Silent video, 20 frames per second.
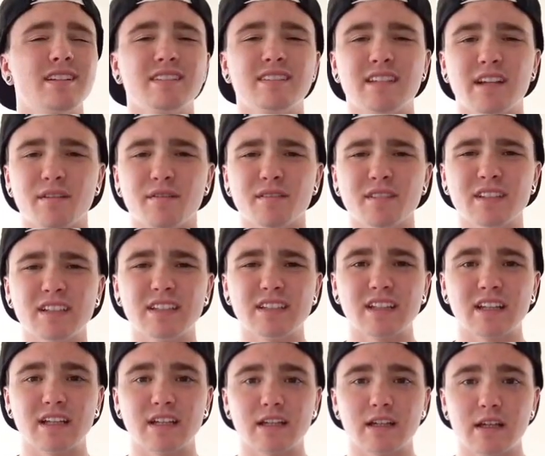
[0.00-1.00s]
definitely,
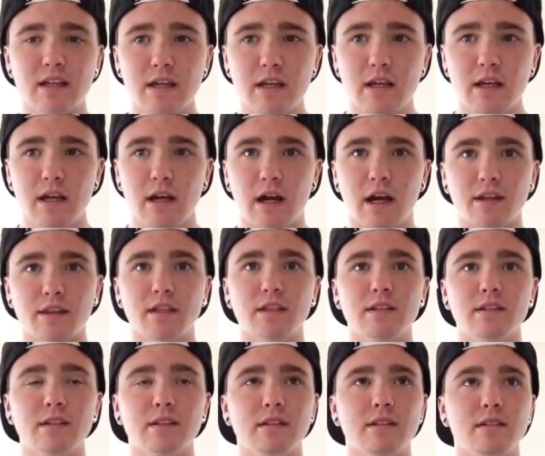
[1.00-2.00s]
like, I
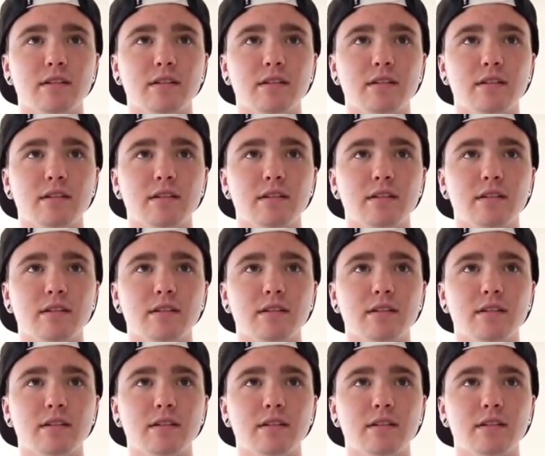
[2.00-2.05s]
think